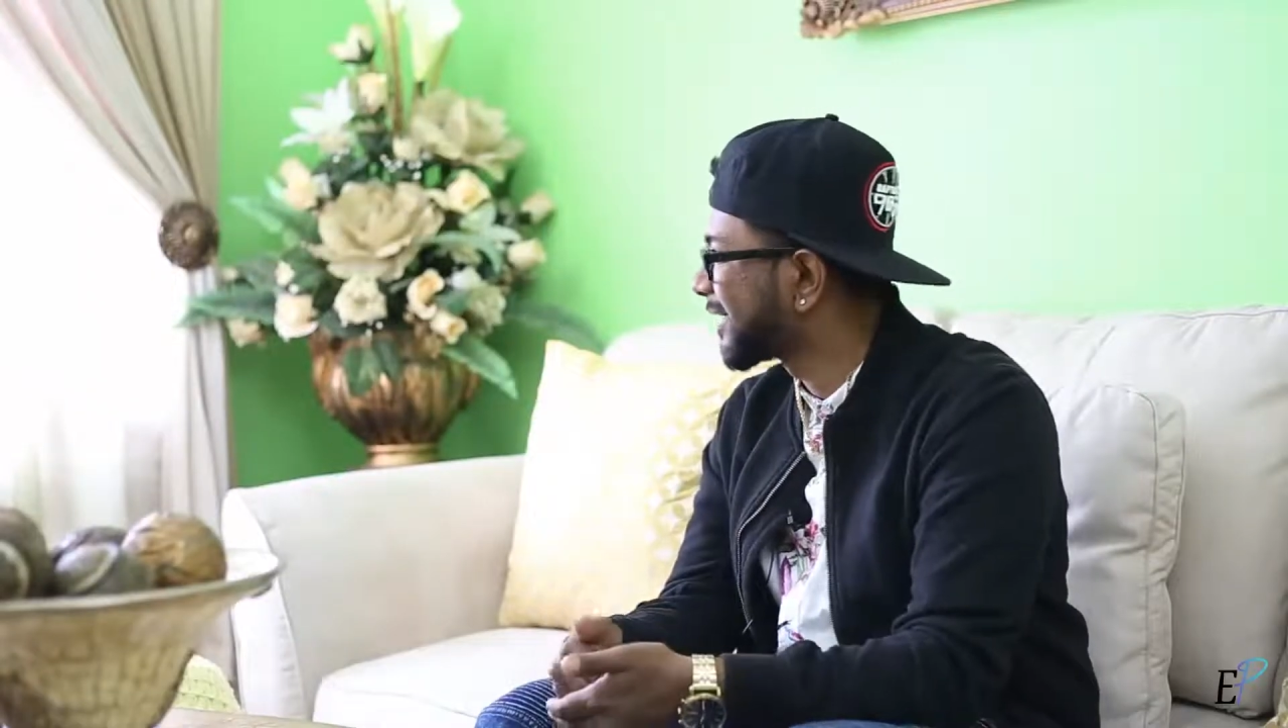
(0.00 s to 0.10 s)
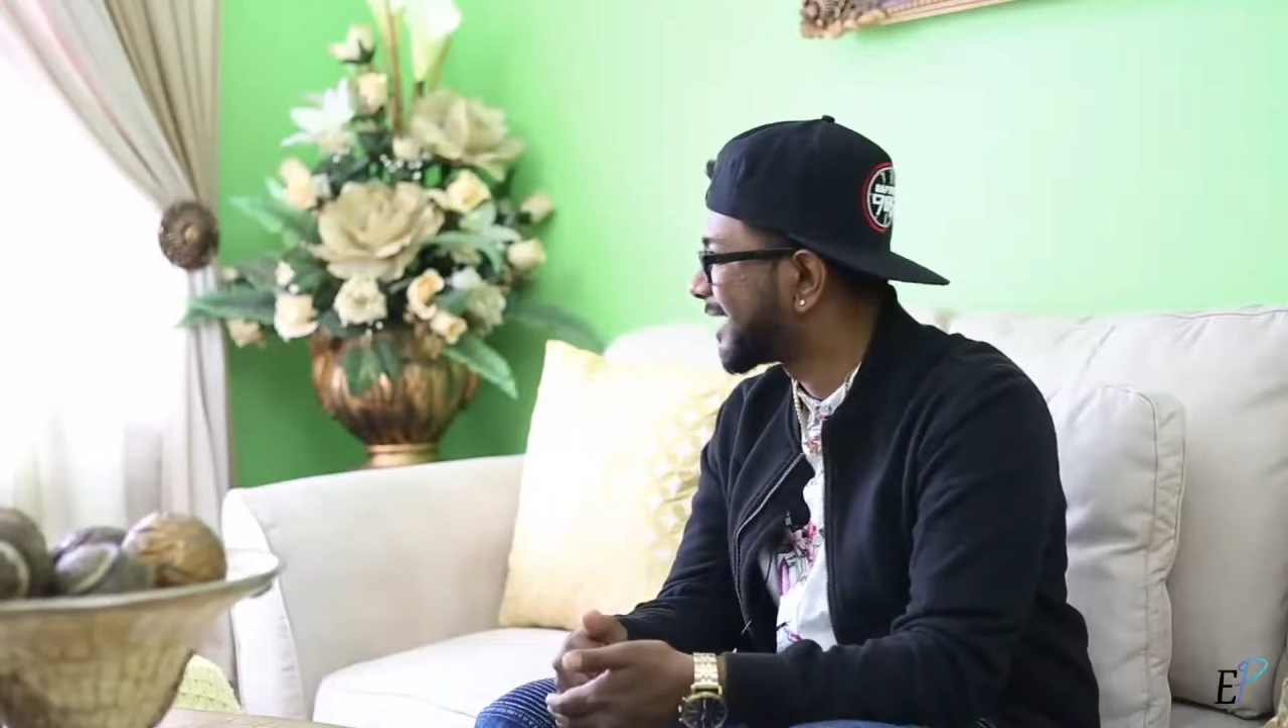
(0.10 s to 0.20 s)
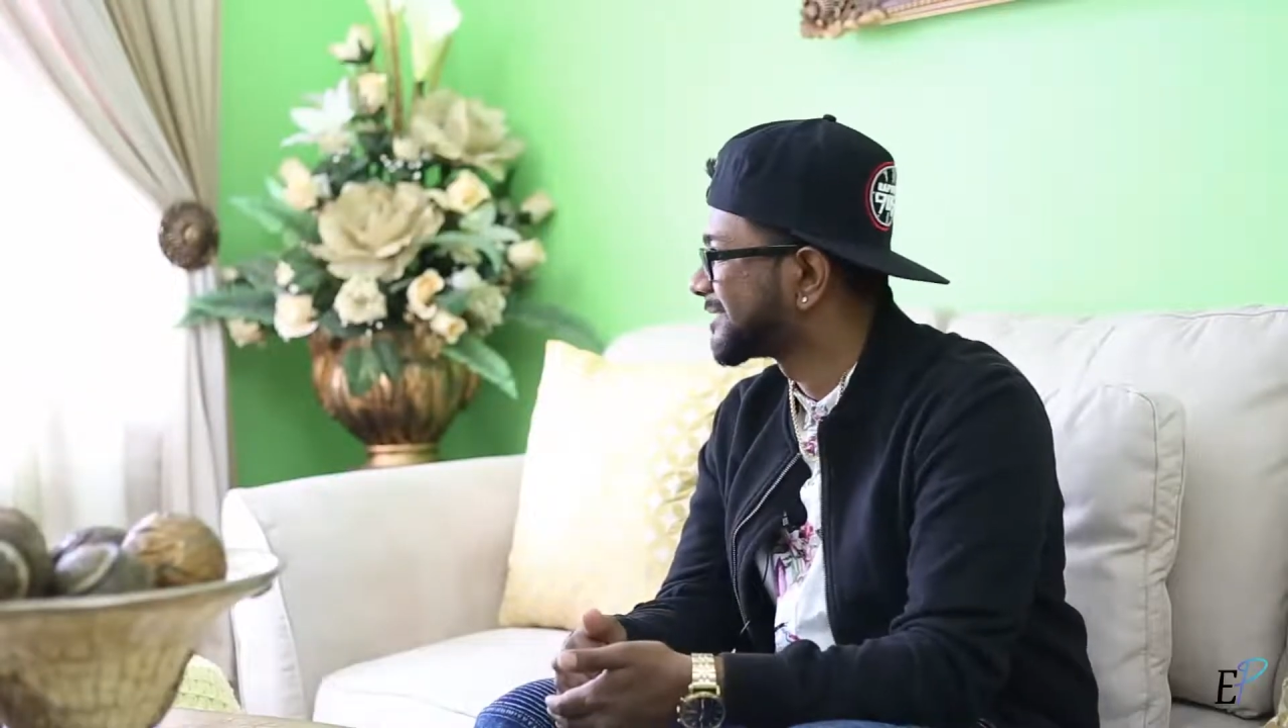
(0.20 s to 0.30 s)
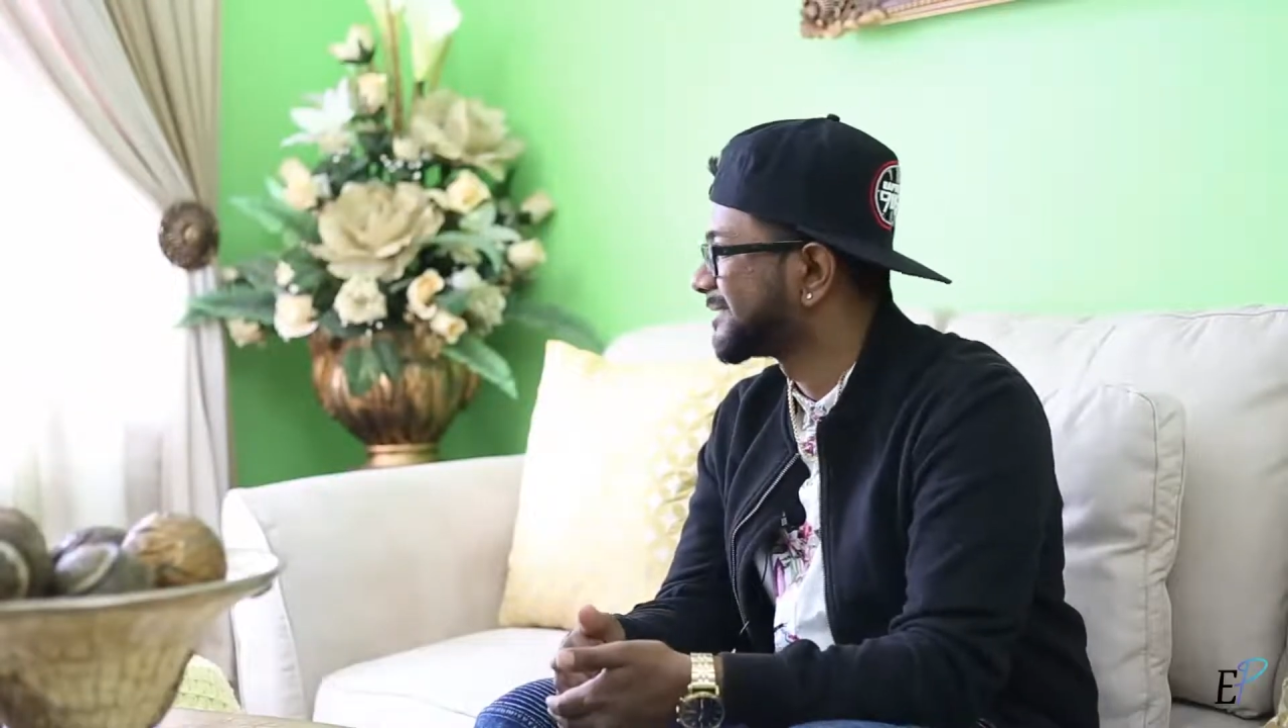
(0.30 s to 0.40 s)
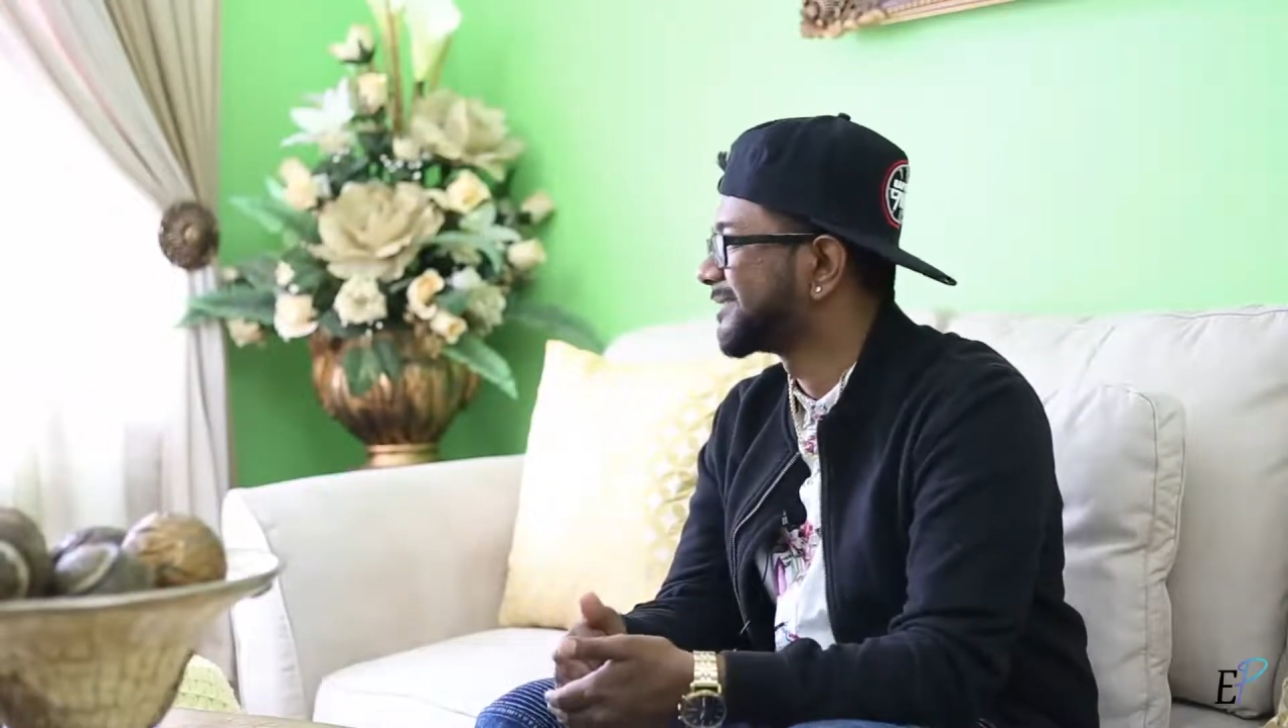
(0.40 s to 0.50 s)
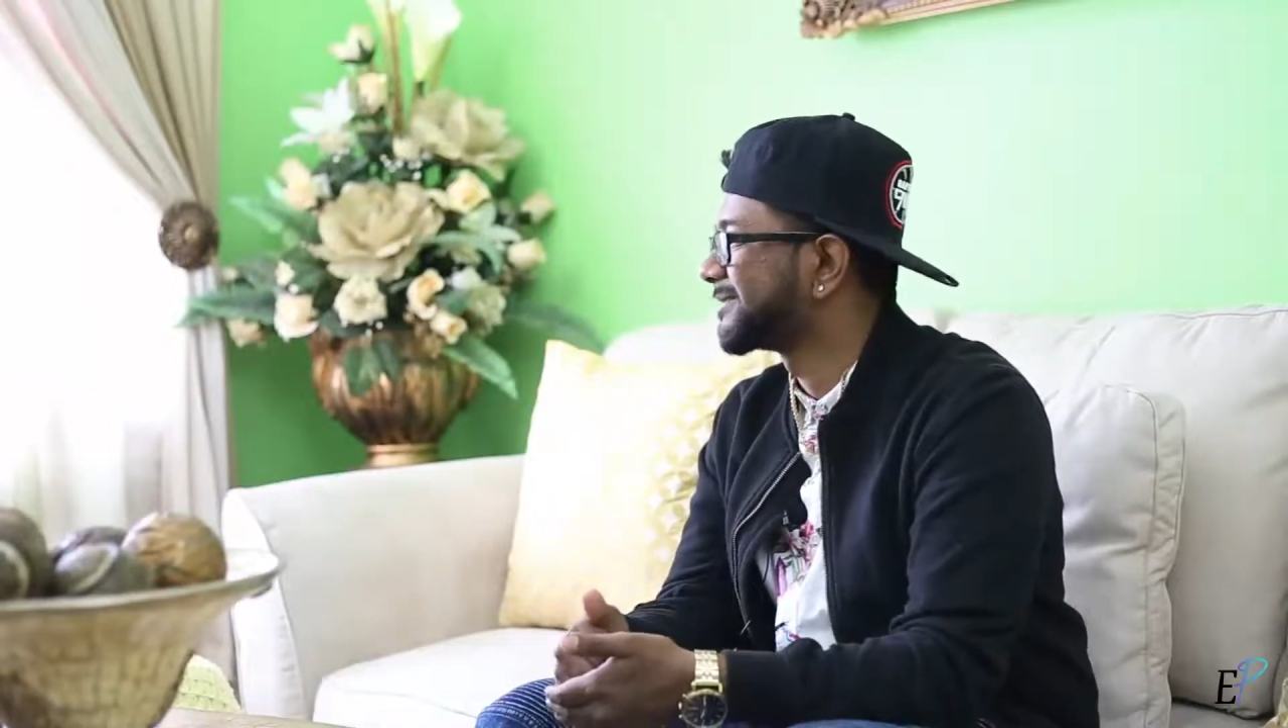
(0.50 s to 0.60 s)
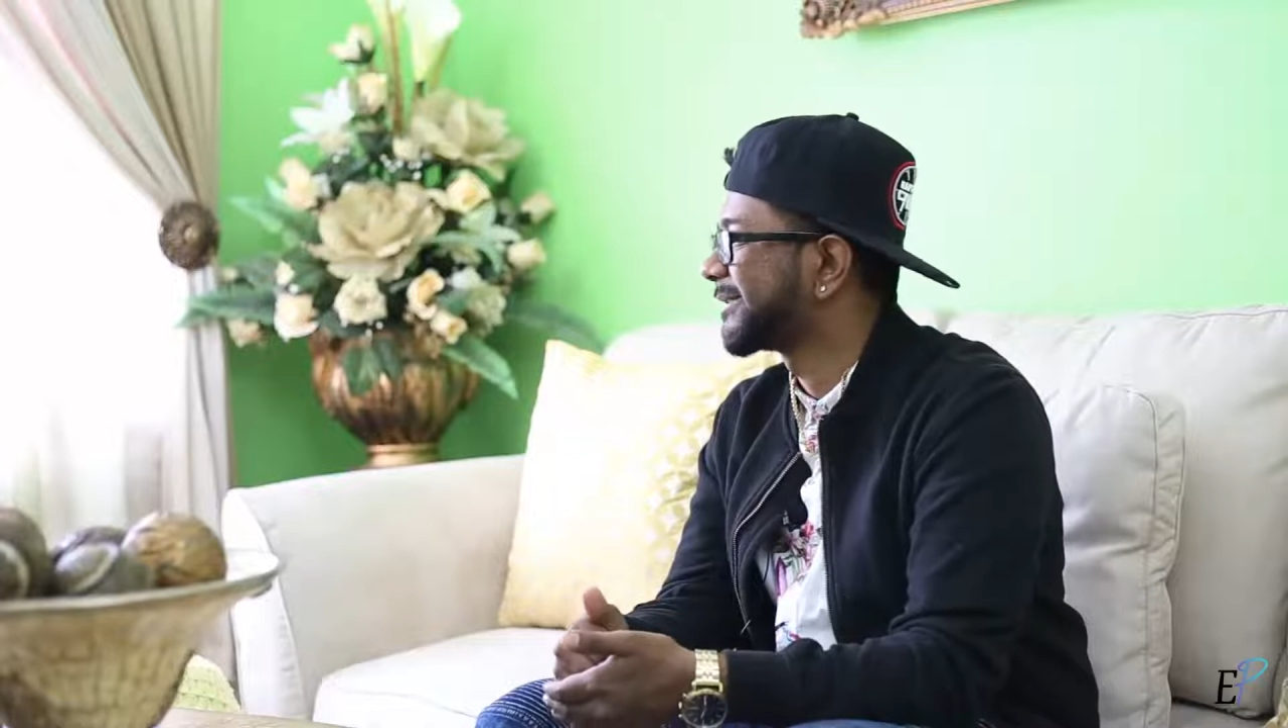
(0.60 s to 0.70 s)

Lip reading: classes,